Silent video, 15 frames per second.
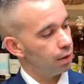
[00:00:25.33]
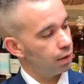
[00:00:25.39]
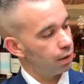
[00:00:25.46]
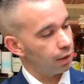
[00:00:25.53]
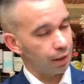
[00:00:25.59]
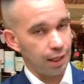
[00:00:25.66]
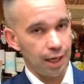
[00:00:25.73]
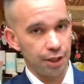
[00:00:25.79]

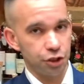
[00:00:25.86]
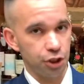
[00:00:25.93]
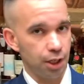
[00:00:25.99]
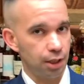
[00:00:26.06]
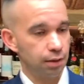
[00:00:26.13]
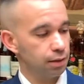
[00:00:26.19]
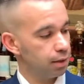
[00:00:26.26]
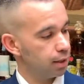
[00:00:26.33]

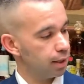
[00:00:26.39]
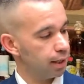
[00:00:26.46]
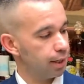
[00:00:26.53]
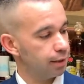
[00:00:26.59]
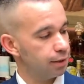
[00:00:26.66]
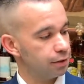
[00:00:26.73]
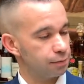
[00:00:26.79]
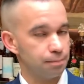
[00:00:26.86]
glacial,
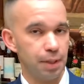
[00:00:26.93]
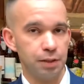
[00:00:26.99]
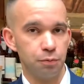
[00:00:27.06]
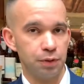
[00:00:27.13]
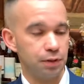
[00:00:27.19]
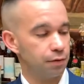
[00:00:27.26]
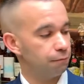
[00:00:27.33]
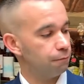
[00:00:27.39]
and it's made
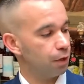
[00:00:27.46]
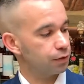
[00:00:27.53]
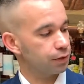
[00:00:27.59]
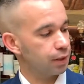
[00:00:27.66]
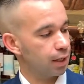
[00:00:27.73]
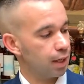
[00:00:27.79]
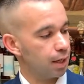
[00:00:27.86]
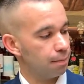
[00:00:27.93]
with the
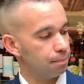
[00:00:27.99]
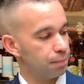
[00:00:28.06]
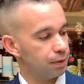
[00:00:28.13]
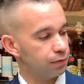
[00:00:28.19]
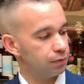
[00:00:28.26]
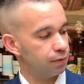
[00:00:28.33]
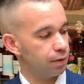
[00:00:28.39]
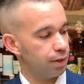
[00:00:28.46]
vodka,
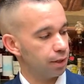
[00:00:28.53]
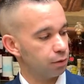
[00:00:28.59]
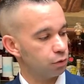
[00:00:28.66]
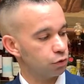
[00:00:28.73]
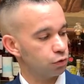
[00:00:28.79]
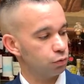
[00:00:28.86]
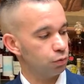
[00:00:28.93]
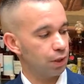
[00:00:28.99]
bitter,
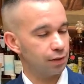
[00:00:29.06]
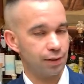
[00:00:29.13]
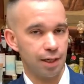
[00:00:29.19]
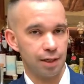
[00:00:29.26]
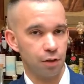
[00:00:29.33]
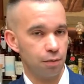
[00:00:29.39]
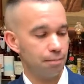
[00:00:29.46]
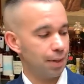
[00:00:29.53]
angostura,
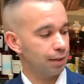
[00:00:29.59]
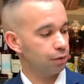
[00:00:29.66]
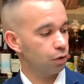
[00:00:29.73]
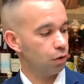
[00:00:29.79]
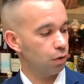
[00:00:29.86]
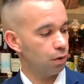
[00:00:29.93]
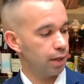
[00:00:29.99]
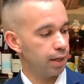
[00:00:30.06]
tarragon
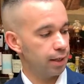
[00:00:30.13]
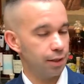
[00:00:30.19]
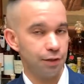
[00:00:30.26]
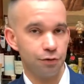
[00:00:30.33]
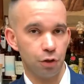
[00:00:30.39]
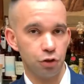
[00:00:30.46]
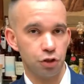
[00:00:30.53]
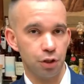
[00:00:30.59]
mango, and
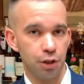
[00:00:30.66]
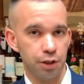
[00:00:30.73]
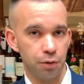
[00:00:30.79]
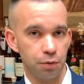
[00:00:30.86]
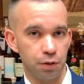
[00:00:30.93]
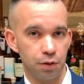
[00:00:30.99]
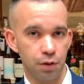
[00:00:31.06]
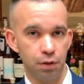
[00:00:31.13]
nitrogen
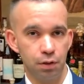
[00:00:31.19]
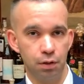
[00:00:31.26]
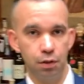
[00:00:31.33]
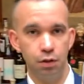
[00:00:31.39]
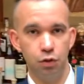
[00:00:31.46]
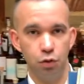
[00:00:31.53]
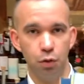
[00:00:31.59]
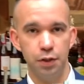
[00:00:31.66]
liquid.
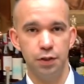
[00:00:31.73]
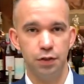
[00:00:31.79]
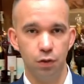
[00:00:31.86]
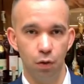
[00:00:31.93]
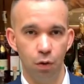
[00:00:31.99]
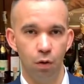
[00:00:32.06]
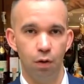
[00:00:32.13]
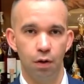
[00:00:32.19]
So it's
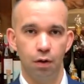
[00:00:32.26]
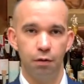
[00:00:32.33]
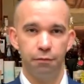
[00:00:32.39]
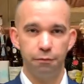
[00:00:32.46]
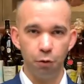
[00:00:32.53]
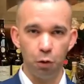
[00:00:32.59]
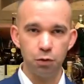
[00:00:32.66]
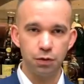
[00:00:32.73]
so
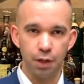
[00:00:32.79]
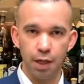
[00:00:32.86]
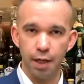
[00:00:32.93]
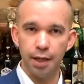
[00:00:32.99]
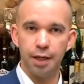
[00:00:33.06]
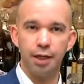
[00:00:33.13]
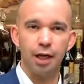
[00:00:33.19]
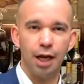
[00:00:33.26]
frozen
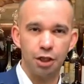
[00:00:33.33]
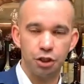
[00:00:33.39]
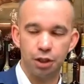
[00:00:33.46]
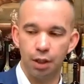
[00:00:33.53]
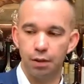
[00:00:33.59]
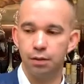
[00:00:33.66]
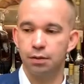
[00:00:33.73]
and glacial.